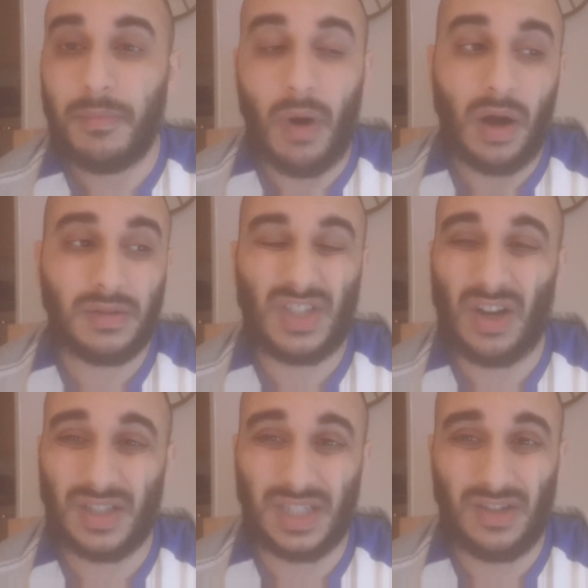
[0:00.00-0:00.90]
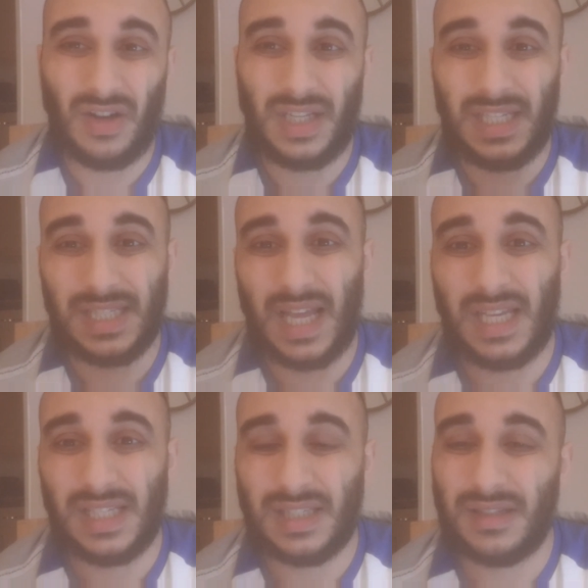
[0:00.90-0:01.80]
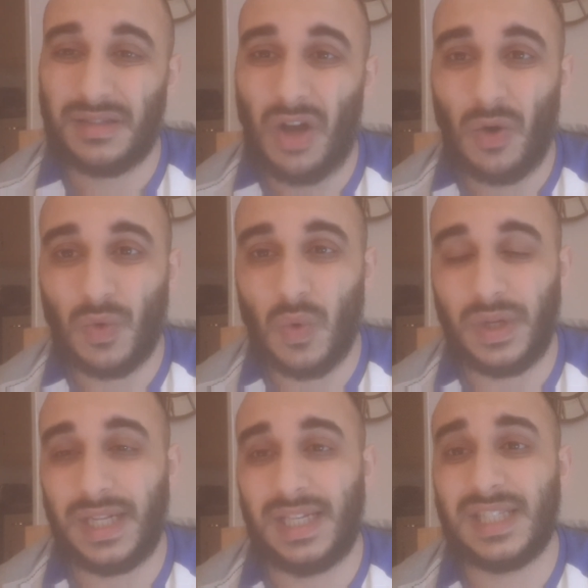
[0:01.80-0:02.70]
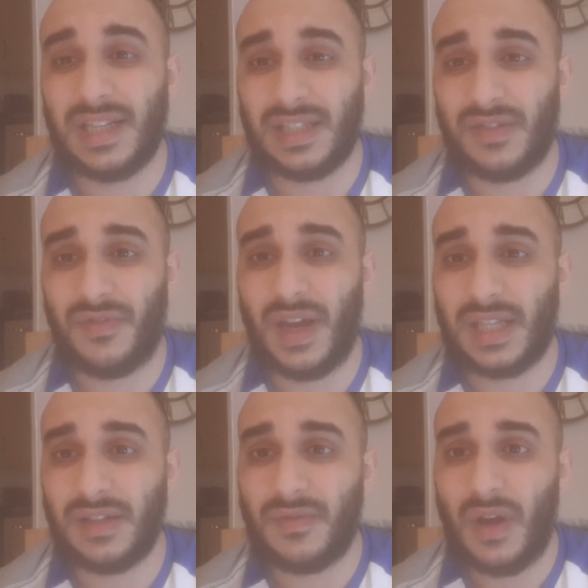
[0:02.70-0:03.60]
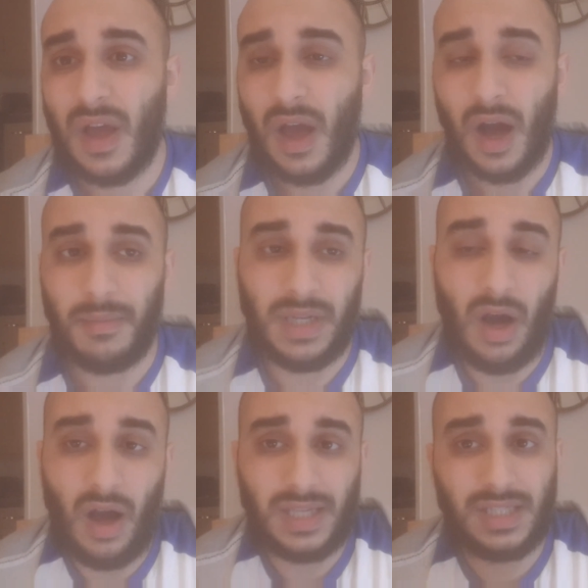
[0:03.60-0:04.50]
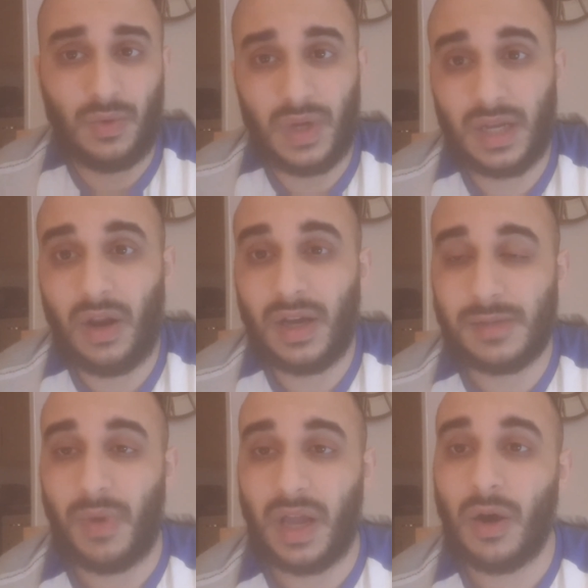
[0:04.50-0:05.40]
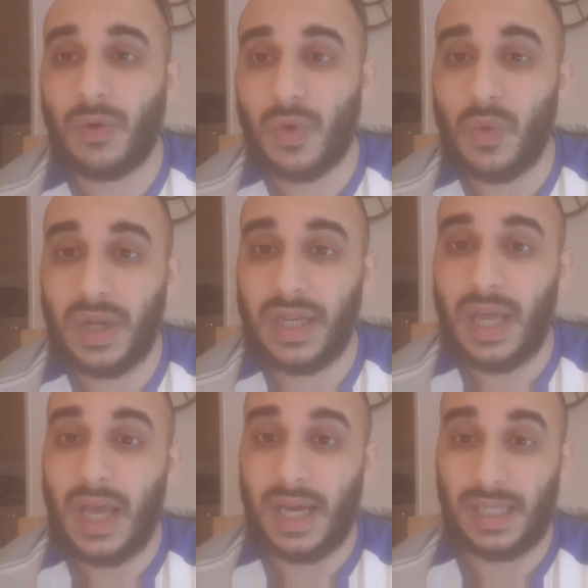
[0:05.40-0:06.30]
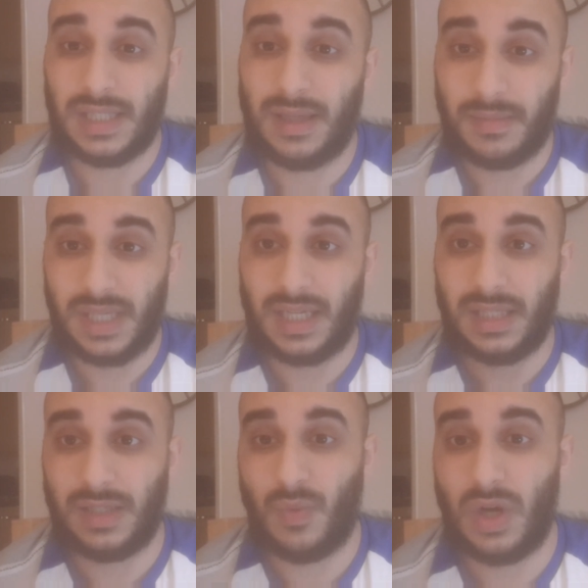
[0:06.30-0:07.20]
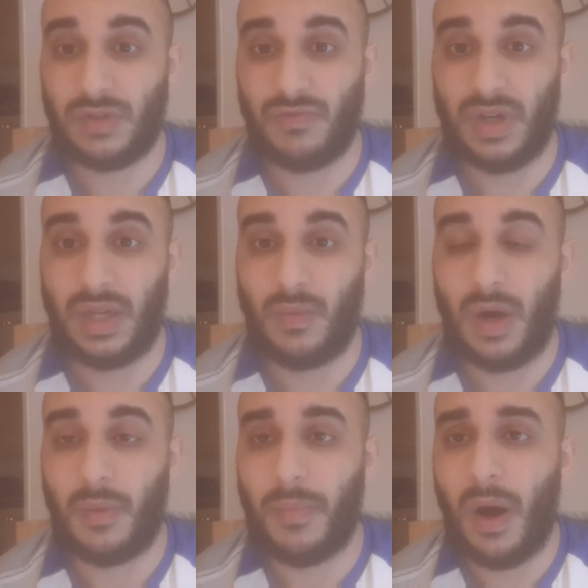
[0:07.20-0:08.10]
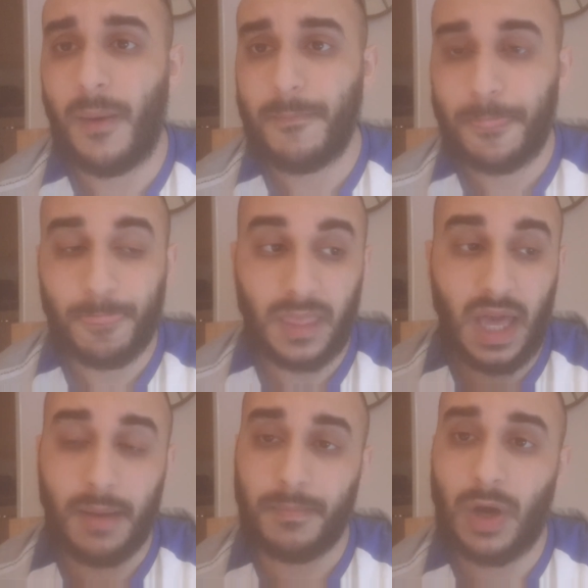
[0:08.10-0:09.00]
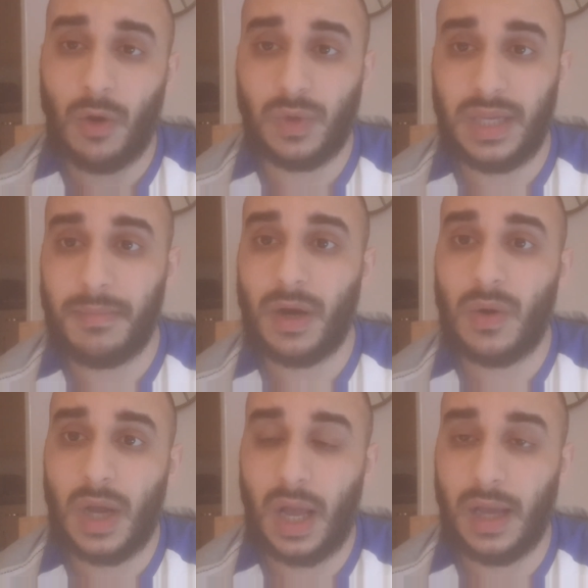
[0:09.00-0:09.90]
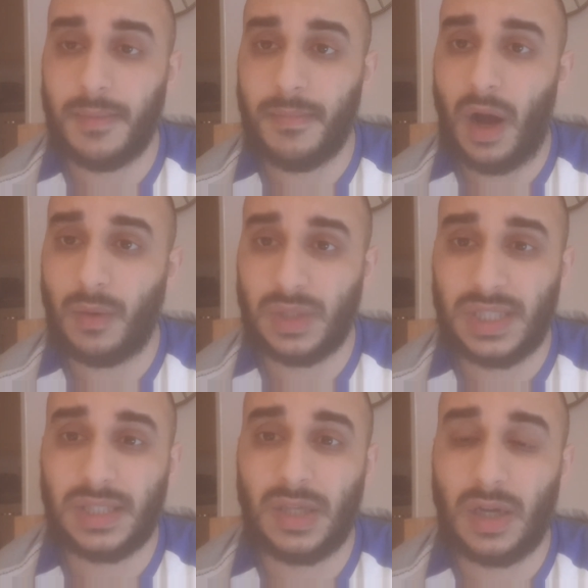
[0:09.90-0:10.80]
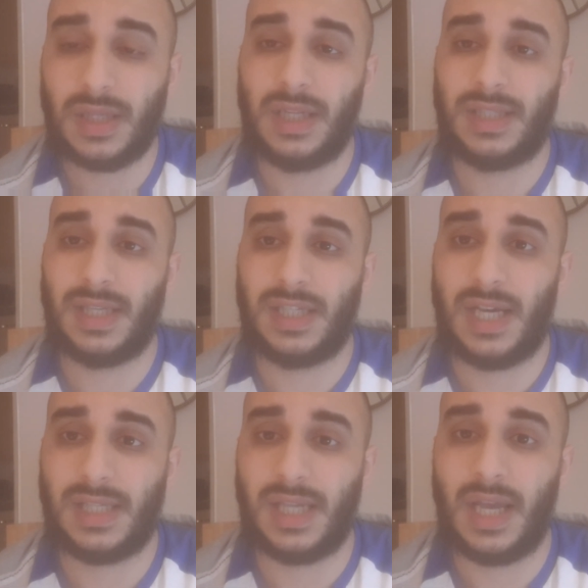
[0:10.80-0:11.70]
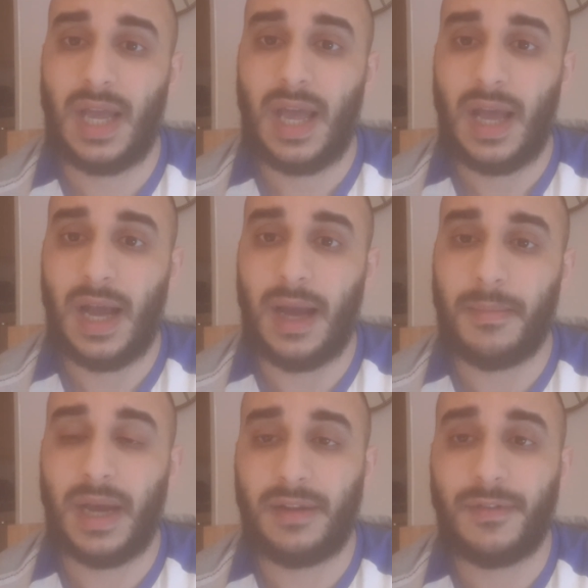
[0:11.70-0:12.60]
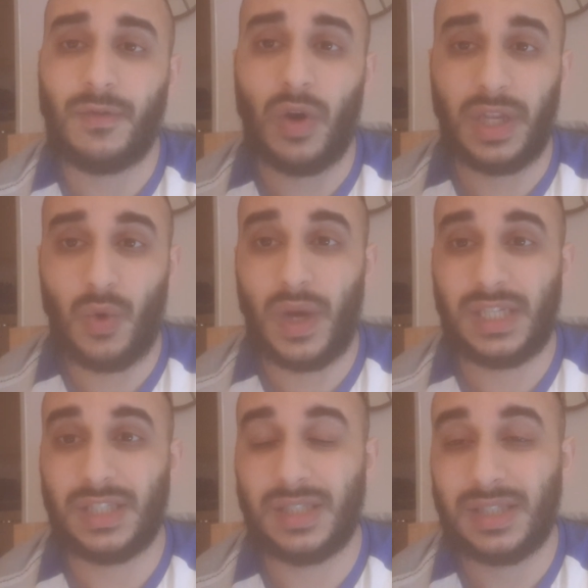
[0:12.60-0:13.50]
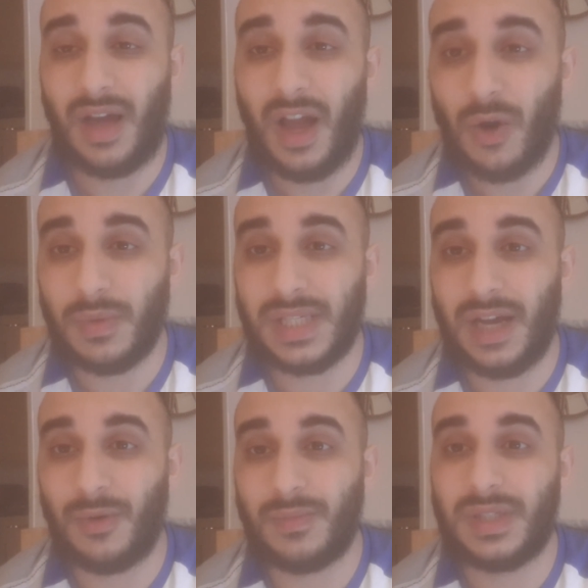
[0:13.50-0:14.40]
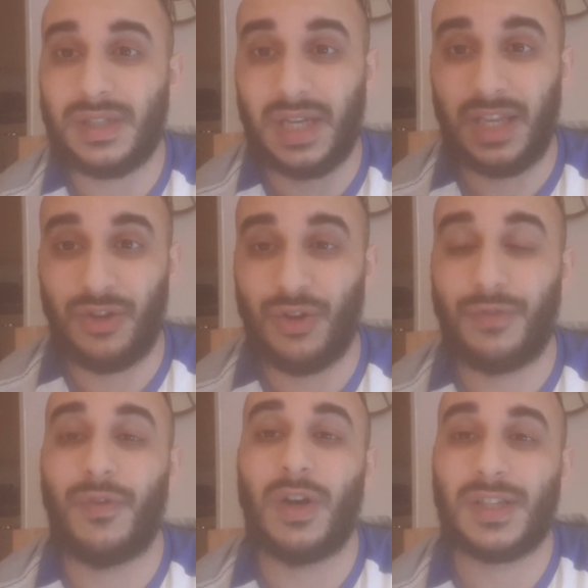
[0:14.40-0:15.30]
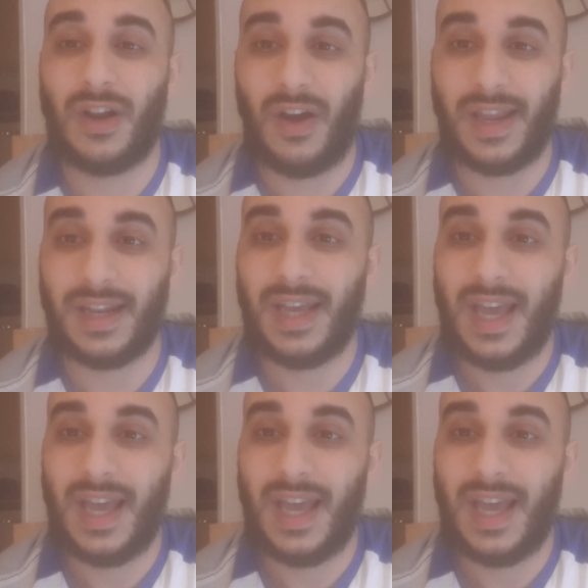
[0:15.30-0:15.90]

But chances are these days, cold calling isn't as effective. I mean, I still get clients by cold calling. In some sectors, it works really well. But yeah, cold email, I would certainly suggest it. And if you've got any questions, I hope this helps to get you your first client.